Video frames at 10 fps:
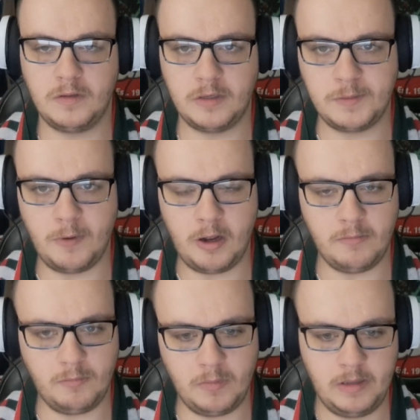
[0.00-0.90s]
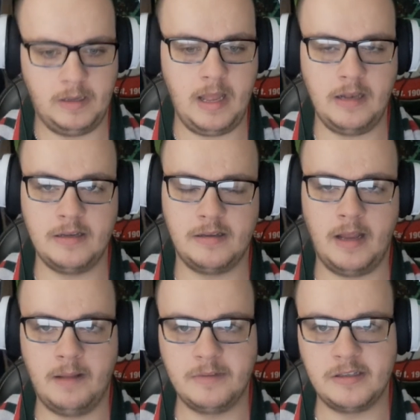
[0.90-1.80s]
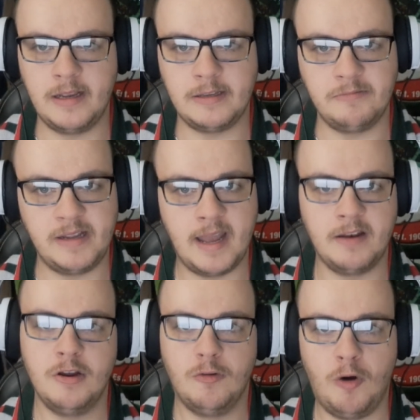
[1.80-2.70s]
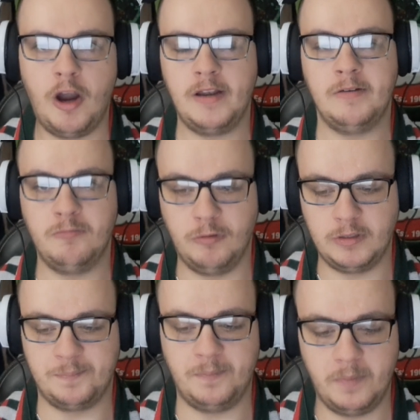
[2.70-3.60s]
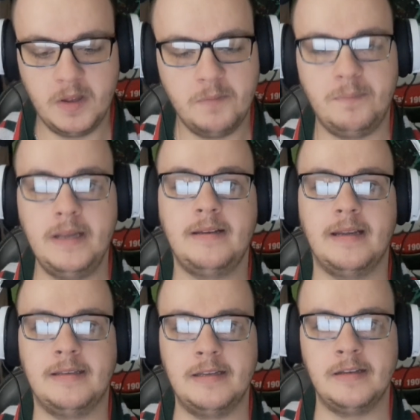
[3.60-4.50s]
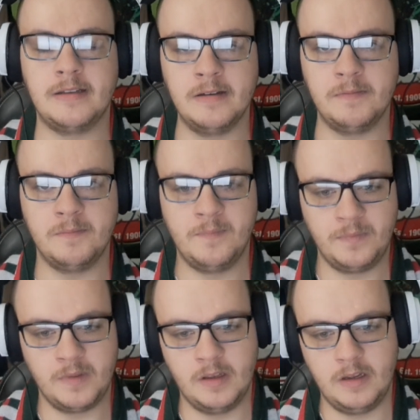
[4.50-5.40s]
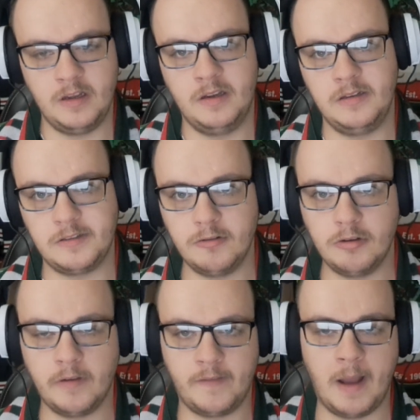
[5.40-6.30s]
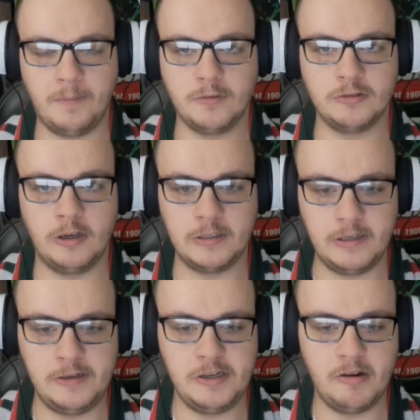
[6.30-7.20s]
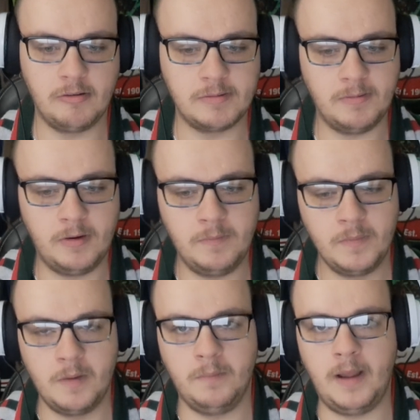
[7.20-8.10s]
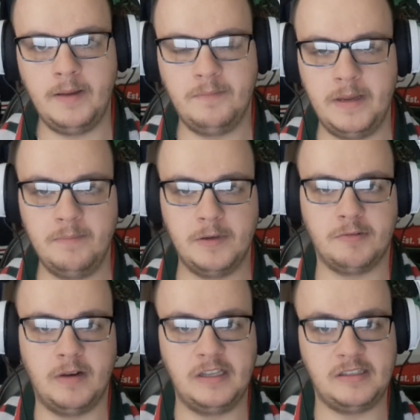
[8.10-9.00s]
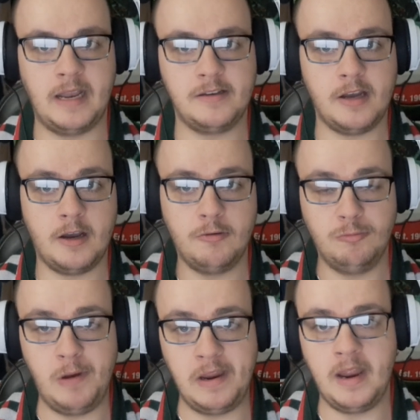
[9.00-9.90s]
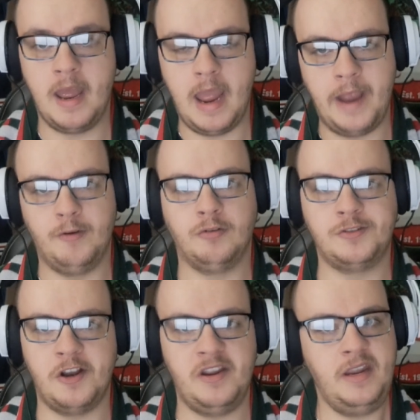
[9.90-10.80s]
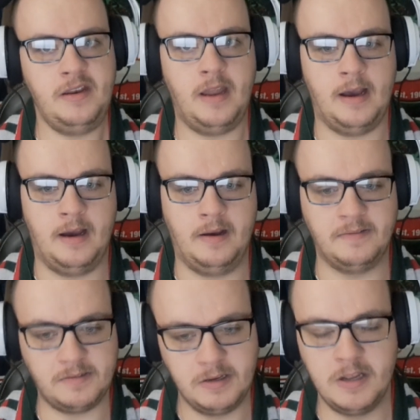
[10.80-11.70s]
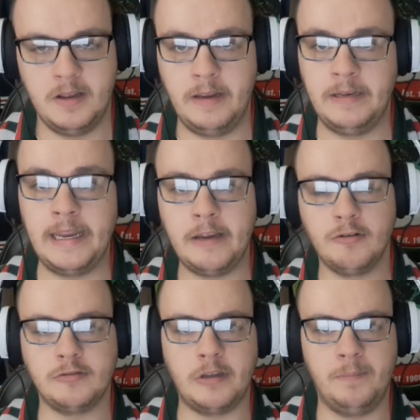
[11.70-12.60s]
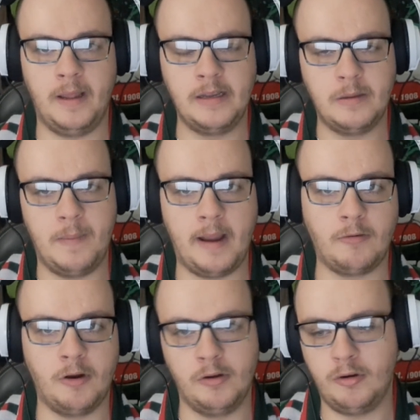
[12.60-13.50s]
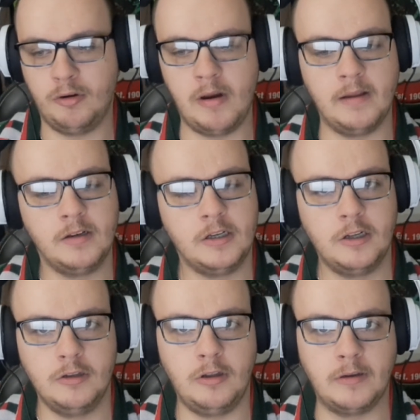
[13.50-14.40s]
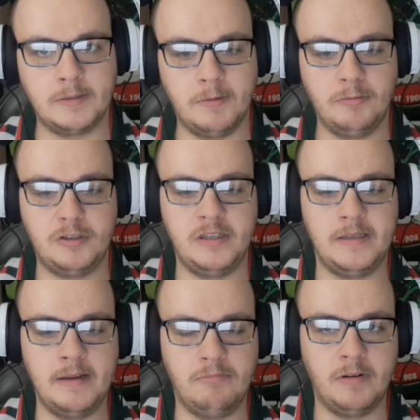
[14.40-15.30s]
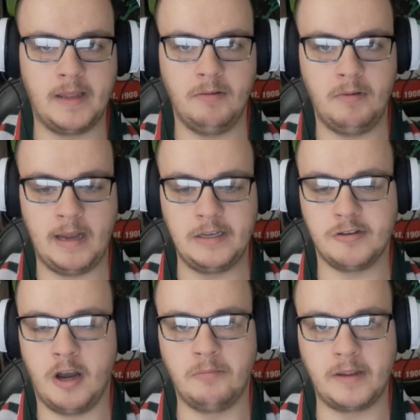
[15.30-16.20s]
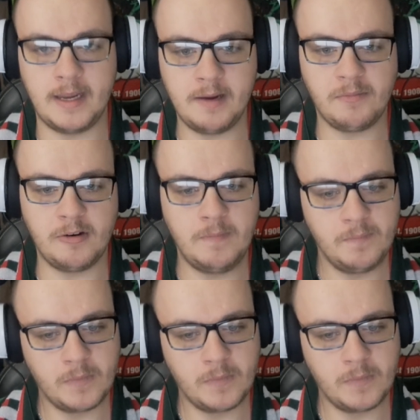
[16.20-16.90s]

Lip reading: Despite the season we had, Whiten was being consistent. He scored a couple tries this year as well, playing in between centre, wing, and also in the halves. And he can also play in the back row or at lock as well, which he did at his time with Canberra.